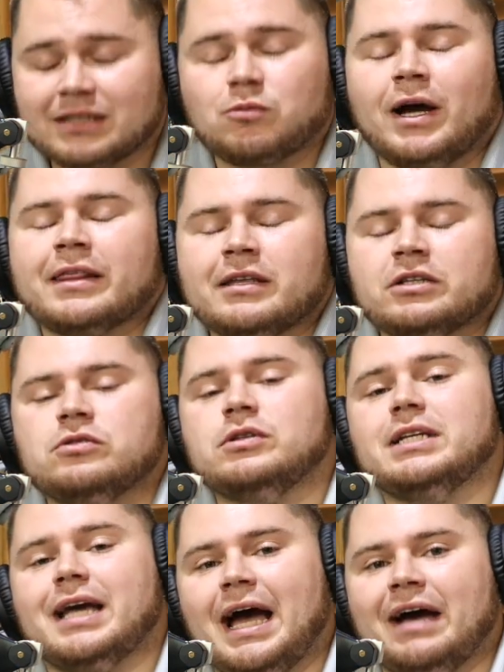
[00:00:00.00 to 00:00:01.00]
I think you
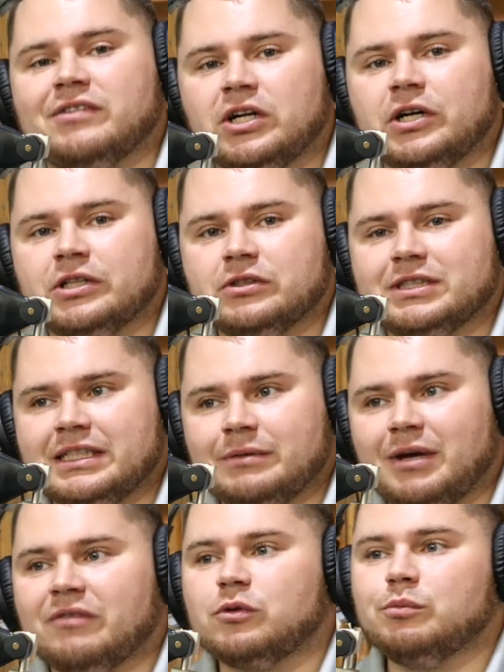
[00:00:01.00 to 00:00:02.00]
need to have it on your team.
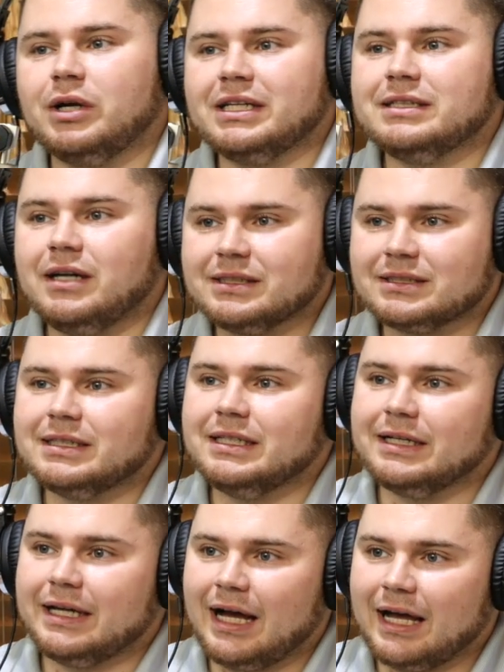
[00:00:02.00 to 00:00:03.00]
Everybody does need a
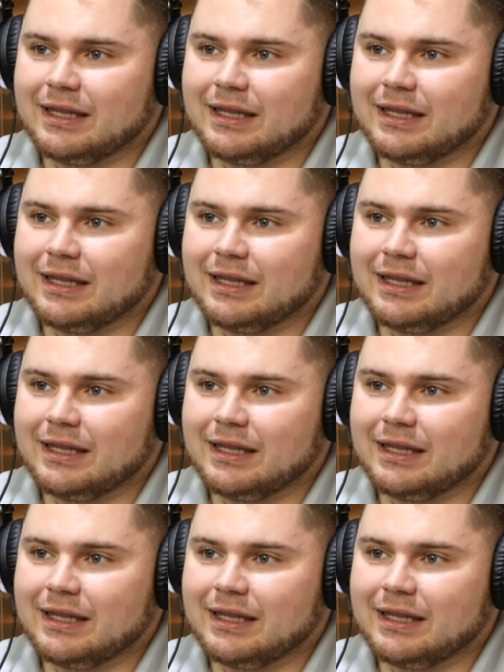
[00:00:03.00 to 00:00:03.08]
guy.